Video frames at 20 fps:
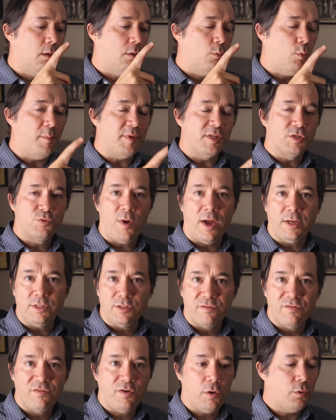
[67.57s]
women's right
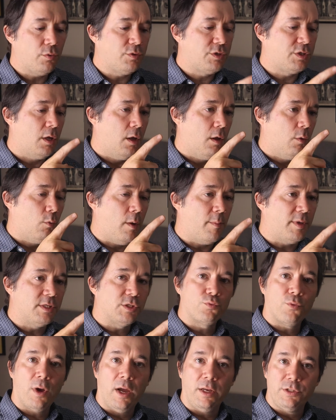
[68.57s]
to vote,
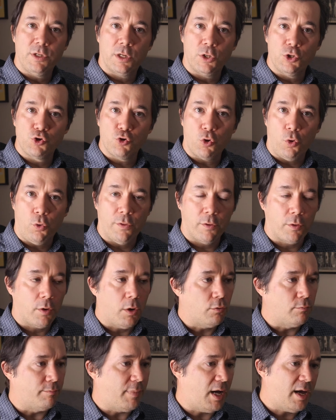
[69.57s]
women's right to control their
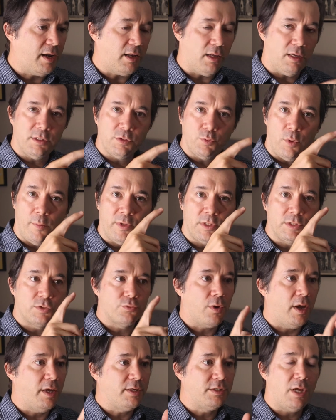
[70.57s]
own bodies, women's
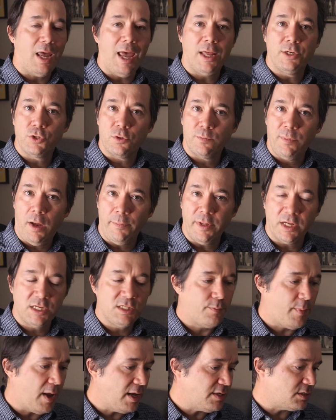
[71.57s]
right to enter public
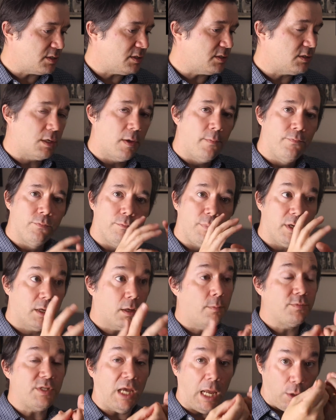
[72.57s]
spaces
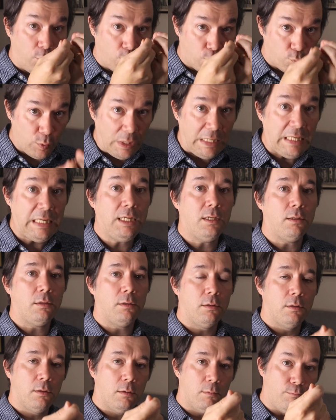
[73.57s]
becomes a
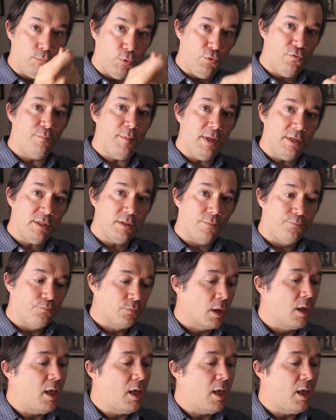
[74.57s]
real movement